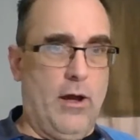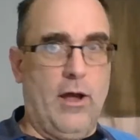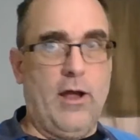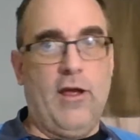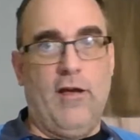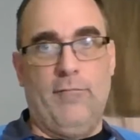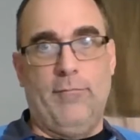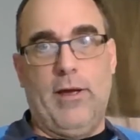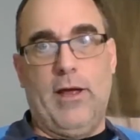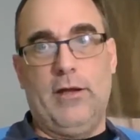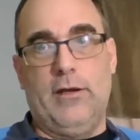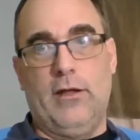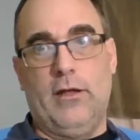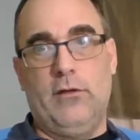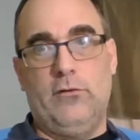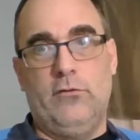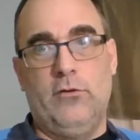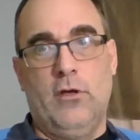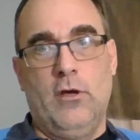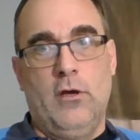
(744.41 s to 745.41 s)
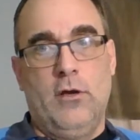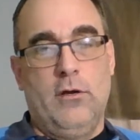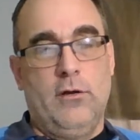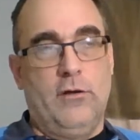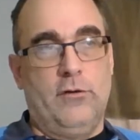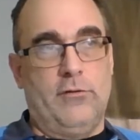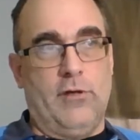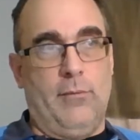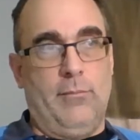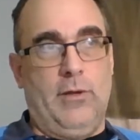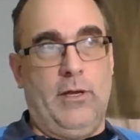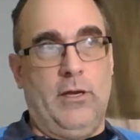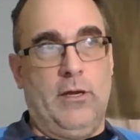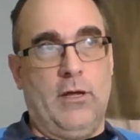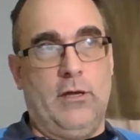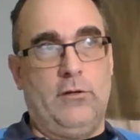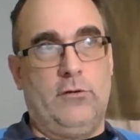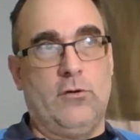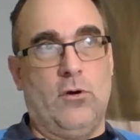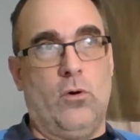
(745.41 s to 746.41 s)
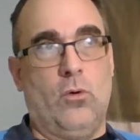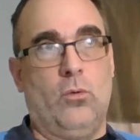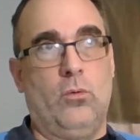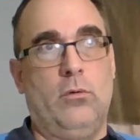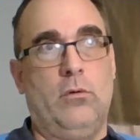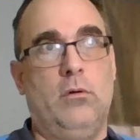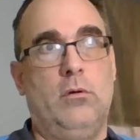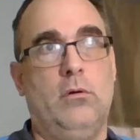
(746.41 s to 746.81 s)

I have bad days. Does that mean I don't?